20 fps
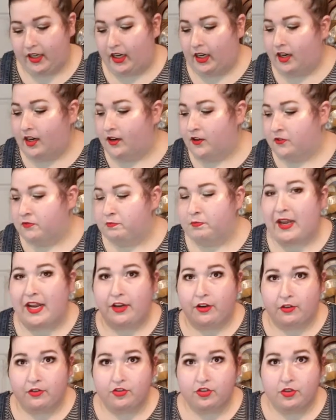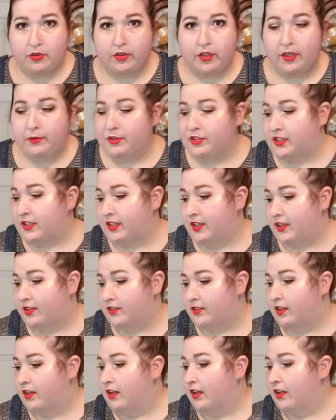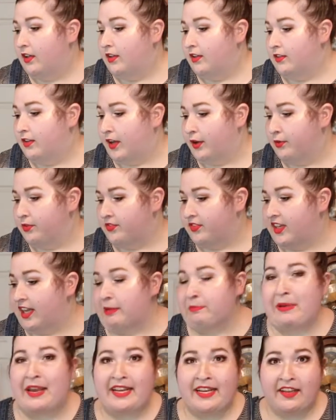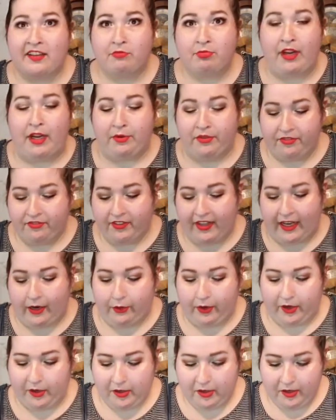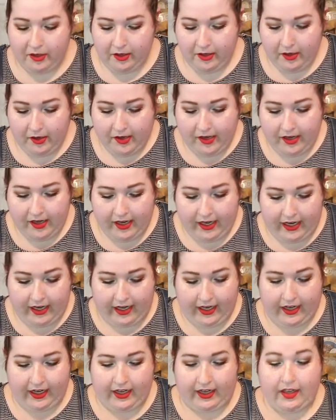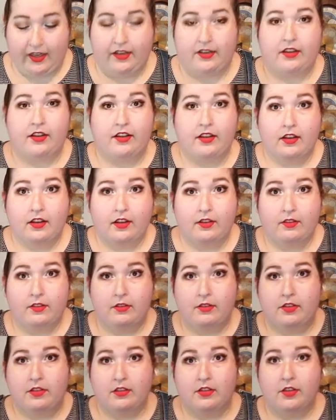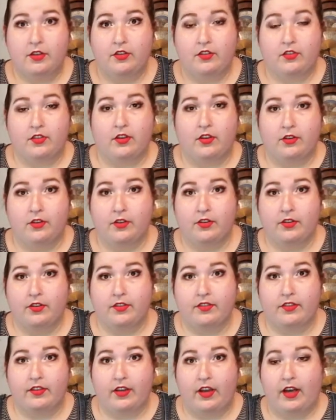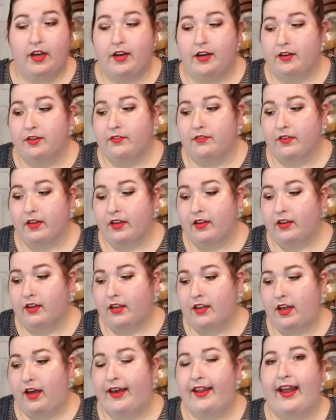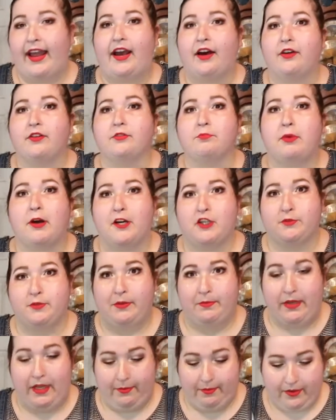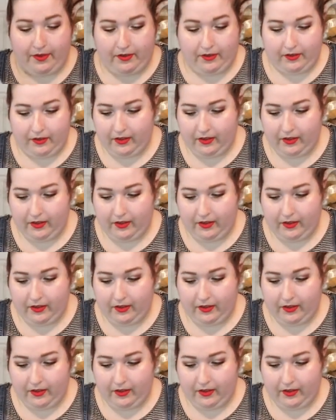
of Baker's Joy, which is no-stick baking spray with flour, and little circles of cut out parchment paper.